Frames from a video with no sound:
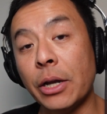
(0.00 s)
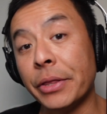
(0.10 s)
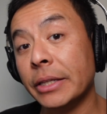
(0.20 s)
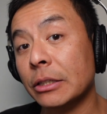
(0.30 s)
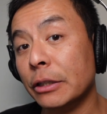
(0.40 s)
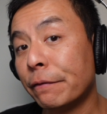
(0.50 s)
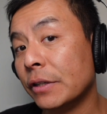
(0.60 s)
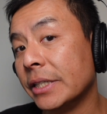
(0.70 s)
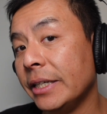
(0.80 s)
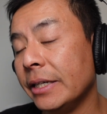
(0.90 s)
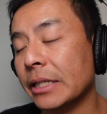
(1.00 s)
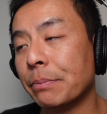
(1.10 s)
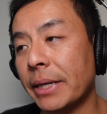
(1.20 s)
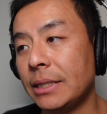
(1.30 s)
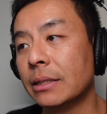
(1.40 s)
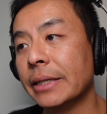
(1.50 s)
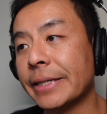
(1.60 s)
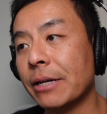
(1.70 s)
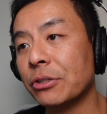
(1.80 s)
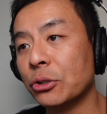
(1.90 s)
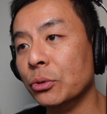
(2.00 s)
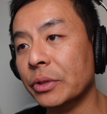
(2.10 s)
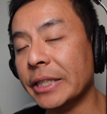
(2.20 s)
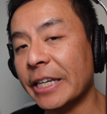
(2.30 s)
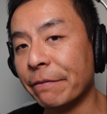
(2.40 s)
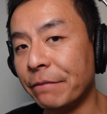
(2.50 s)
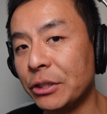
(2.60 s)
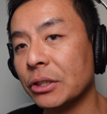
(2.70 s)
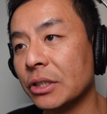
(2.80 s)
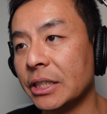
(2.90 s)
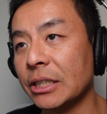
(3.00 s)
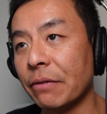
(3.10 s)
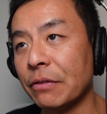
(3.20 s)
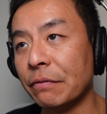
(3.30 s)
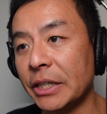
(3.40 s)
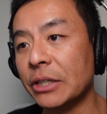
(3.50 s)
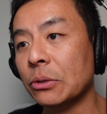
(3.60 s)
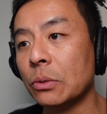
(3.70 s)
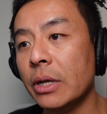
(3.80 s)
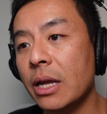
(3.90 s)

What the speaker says: Now, I think the difference here is basically down to the efficiency of the vehicle.